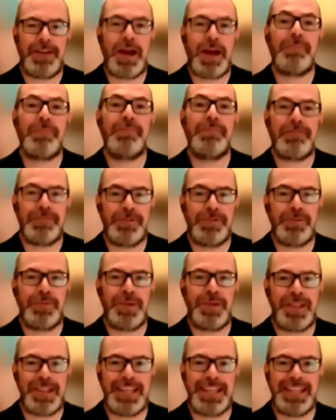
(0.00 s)
comfort
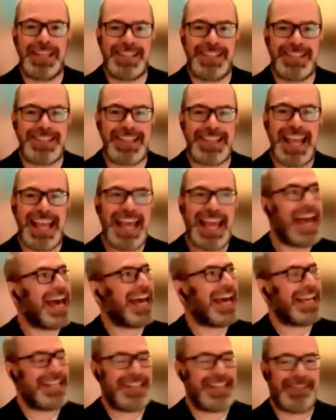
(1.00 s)
with things.
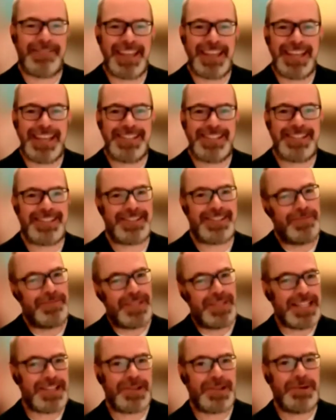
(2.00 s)
And if there's some
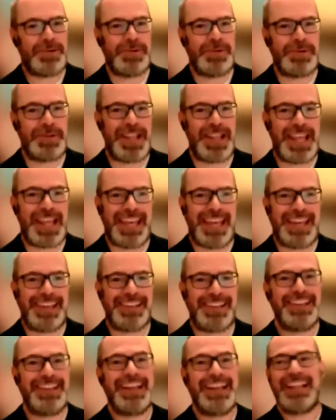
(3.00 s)
discord
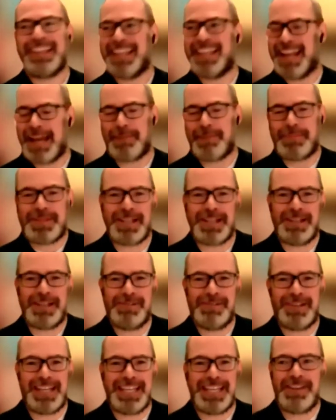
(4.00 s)
there, then
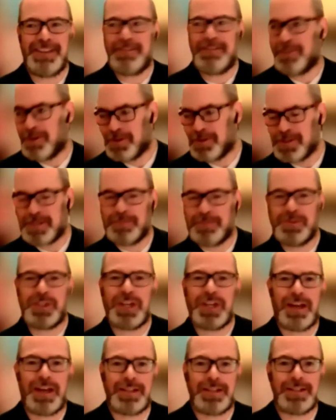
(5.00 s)
absolutely you've got some
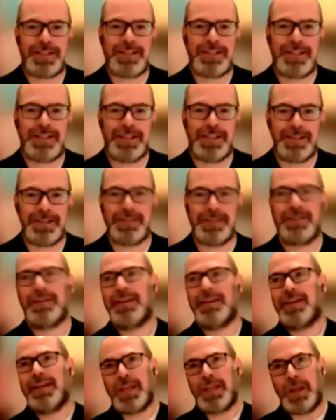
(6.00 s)
chance to,
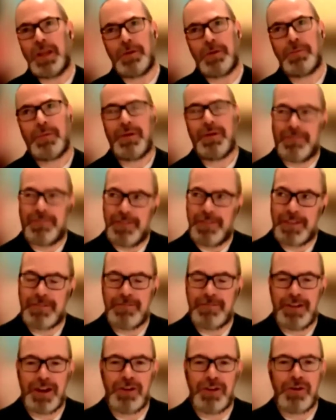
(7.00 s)

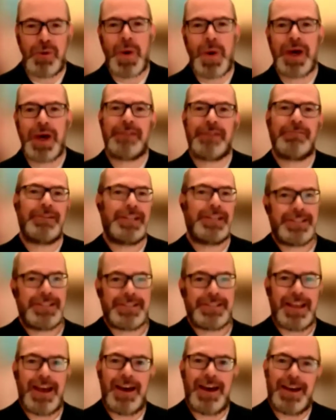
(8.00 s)
further
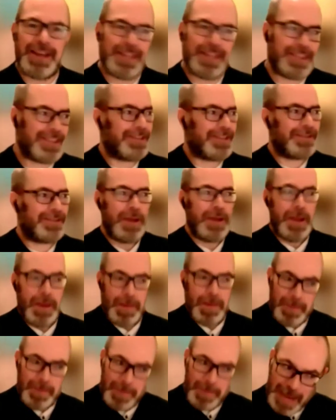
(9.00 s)
inquiries, either
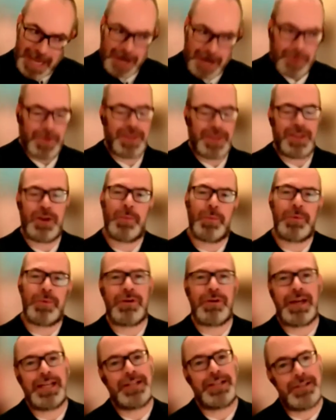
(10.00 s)
back with the
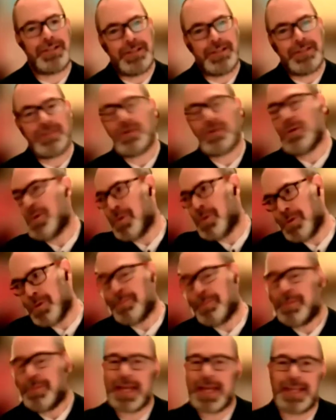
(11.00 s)
operators
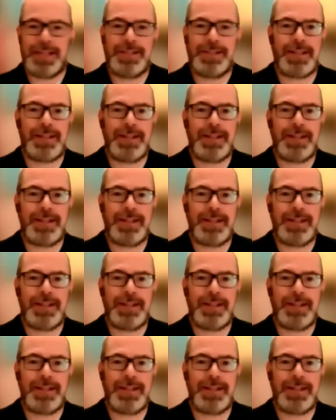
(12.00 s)
or back into